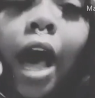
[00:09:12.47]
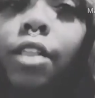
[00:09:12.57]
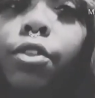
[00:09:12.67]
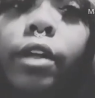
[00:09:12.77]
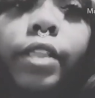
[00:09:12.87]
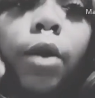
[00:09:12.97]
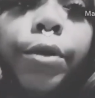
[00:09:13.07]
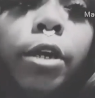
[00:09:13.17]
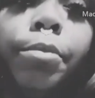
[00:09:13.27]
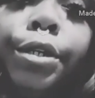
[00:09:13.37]
I thought that
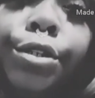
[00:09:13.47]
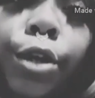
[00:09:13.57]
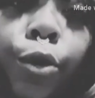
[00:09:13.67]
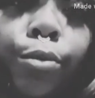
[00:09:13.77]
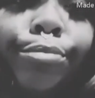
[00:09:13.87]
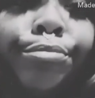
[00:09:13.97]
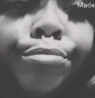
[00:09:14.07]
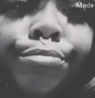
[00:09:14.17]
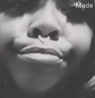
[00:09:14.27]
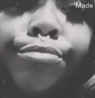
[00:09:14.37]
would have been dope.
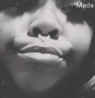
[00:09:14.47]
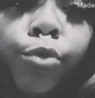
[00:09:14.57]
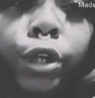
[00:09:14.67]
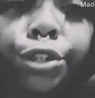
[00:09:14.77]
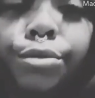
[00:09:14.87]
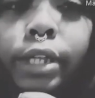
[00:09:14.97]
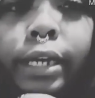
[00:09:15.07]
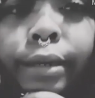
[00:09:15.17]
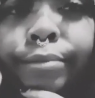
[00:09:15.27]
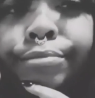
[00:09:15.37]
What you
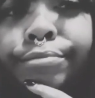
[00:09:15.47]
think?